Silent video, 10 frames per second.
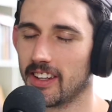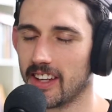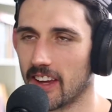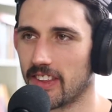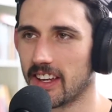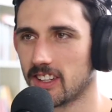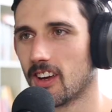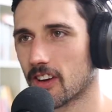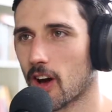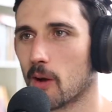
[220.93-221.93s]
and yet they
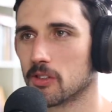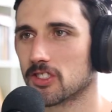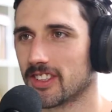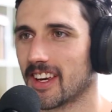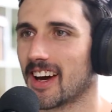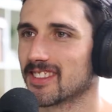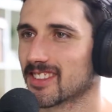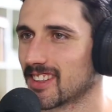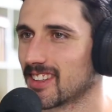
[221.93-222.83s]
cannot accomplish the task.